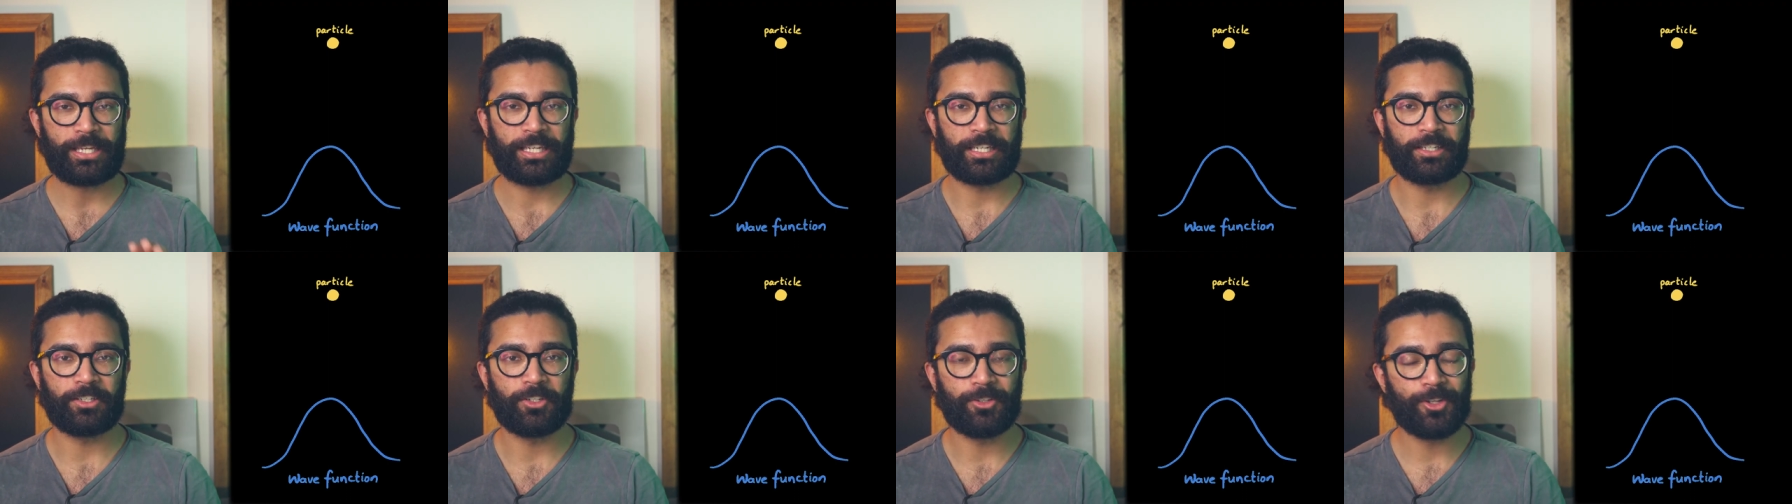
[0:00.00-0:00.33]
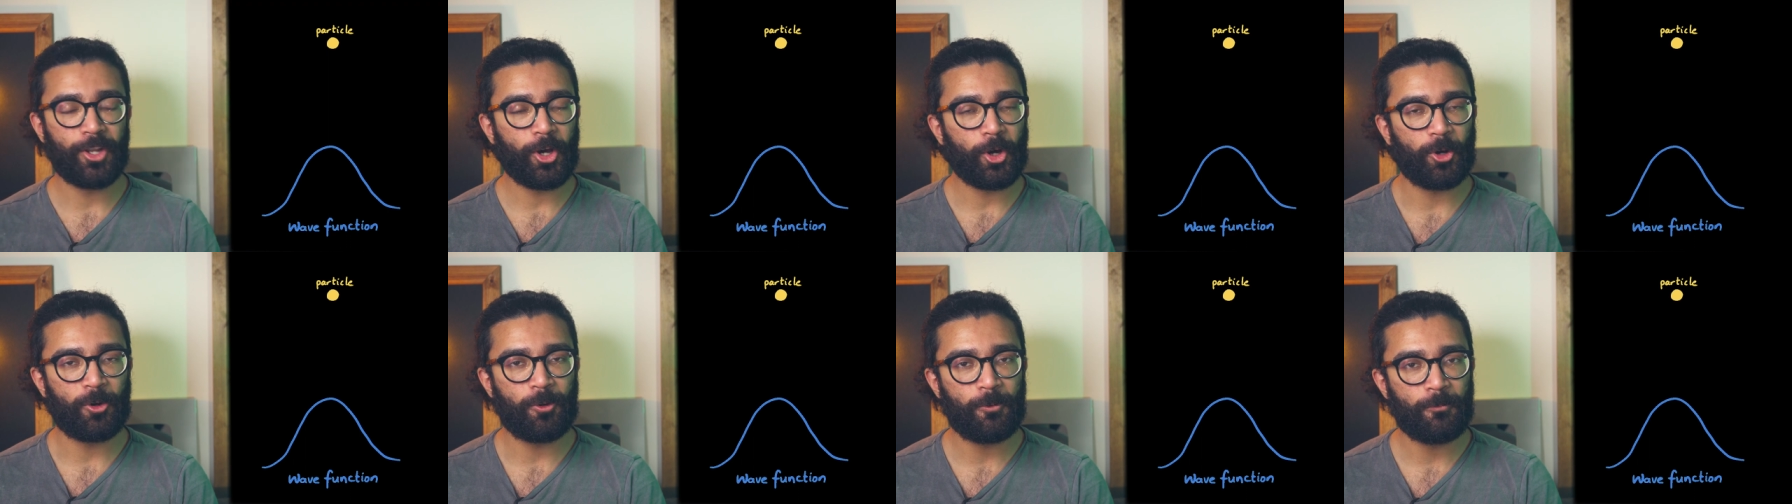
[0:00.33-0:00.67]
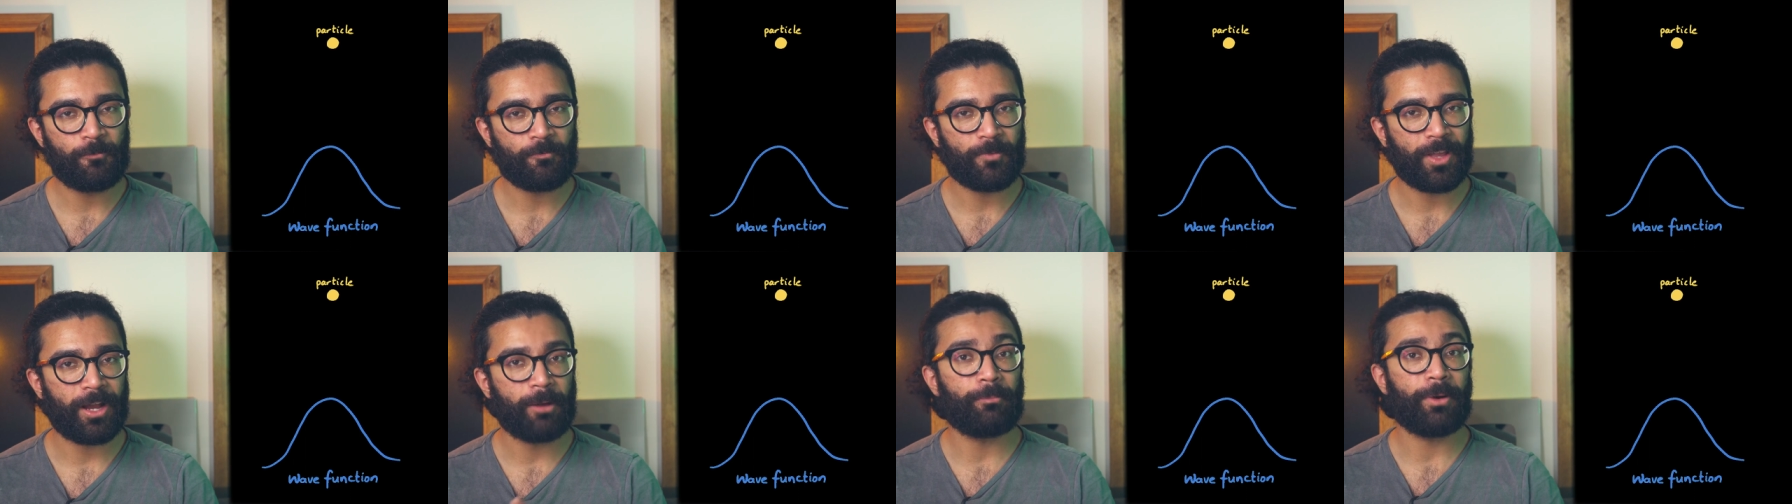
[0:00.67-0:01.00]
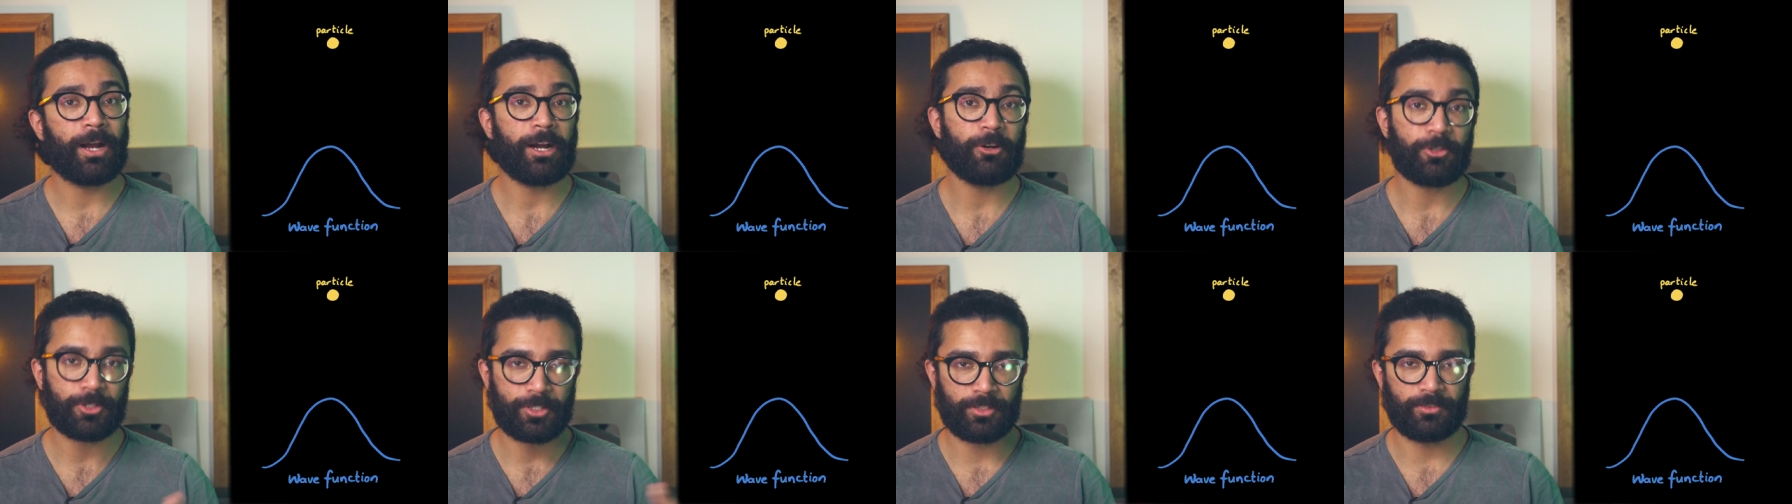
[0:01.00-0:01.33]
can know
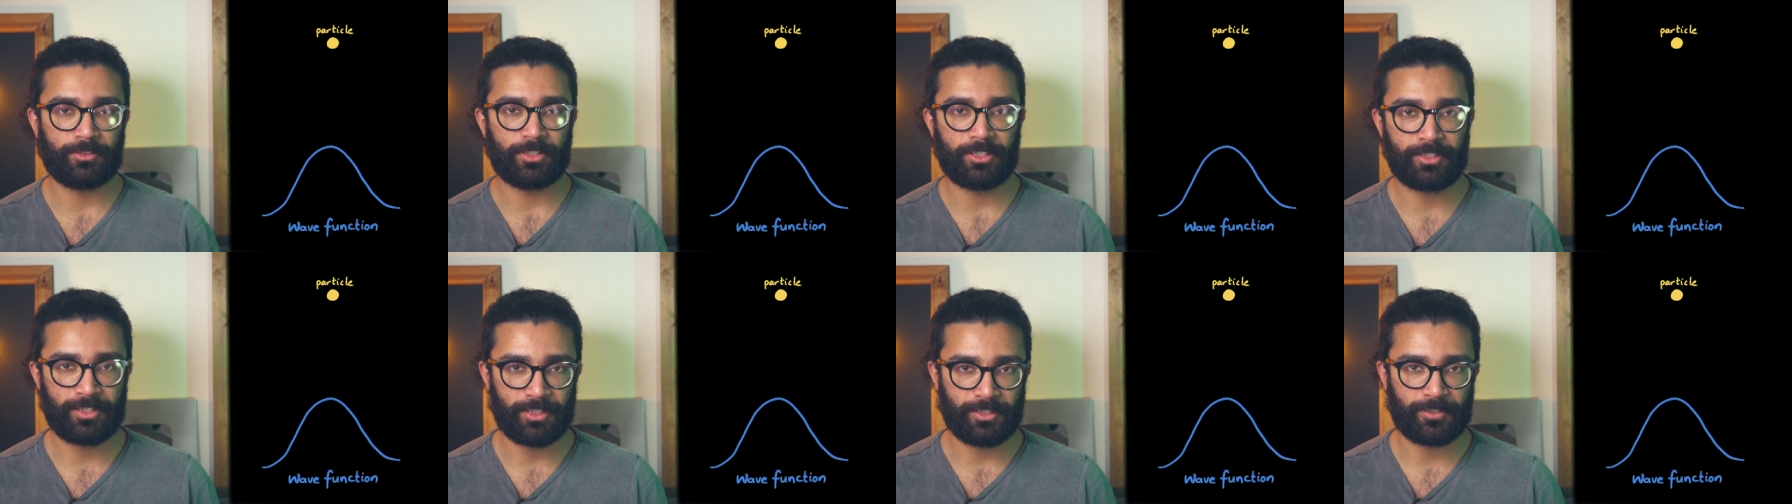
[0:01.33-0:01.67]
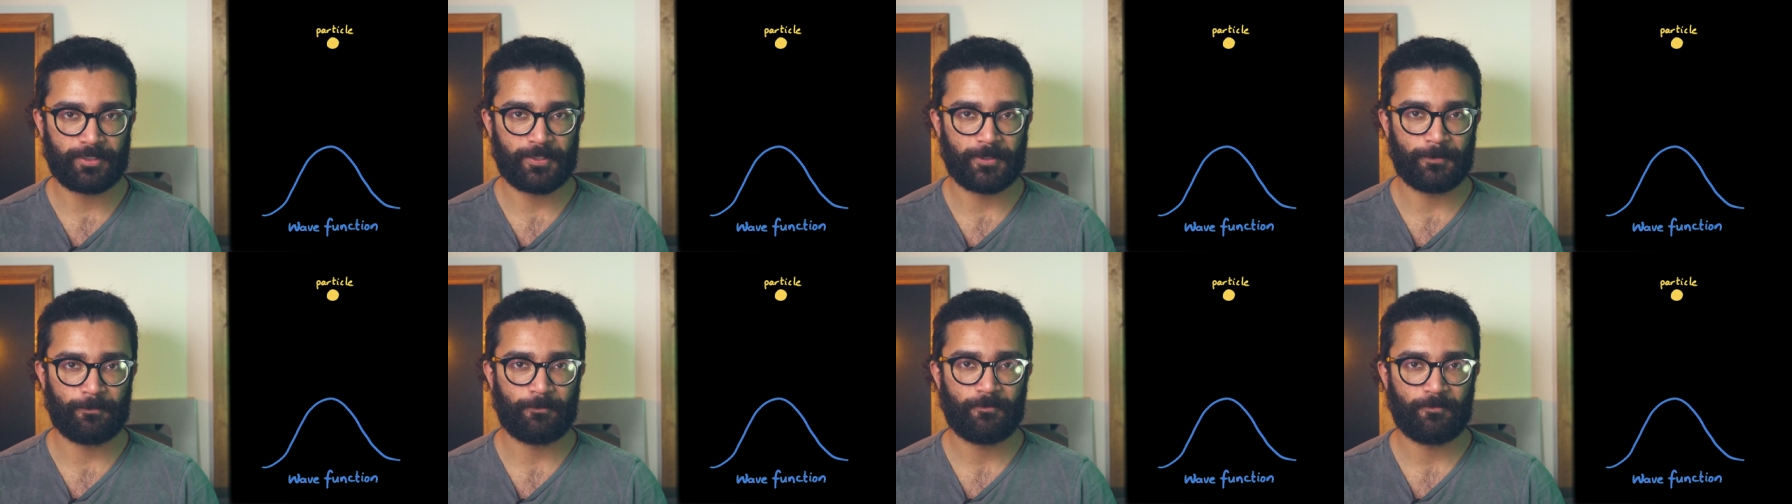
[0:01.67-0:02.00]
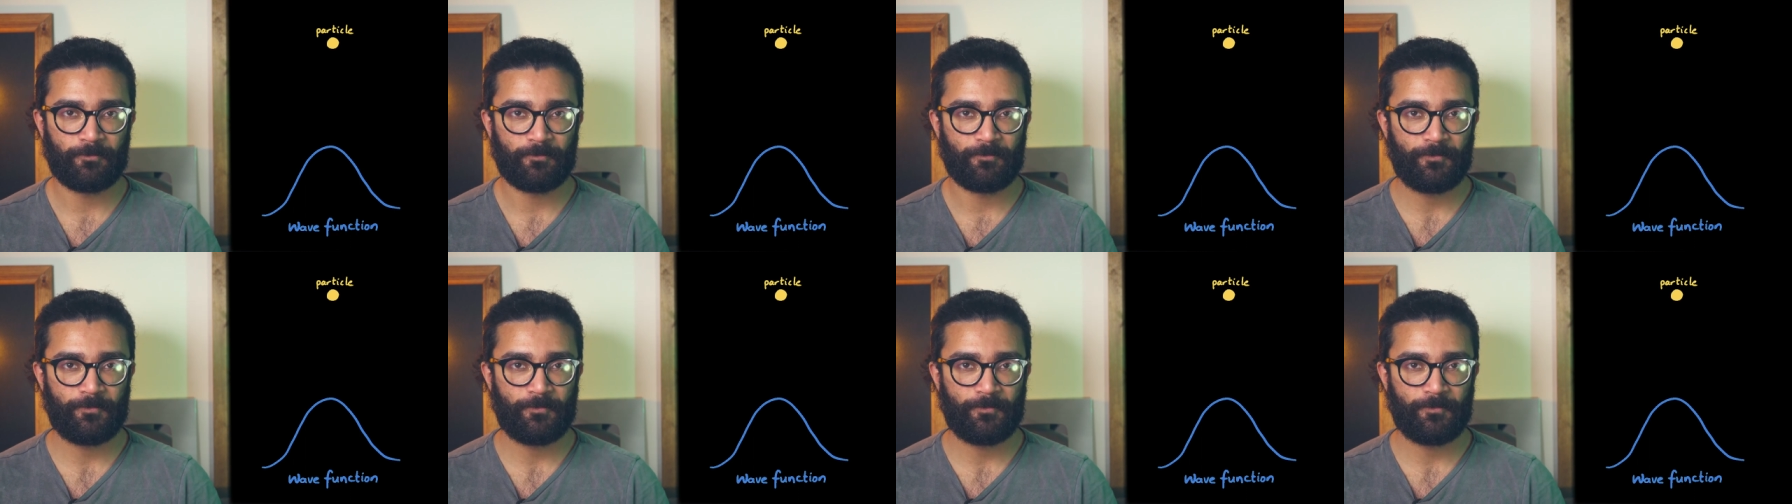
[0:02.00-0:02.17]
about the system.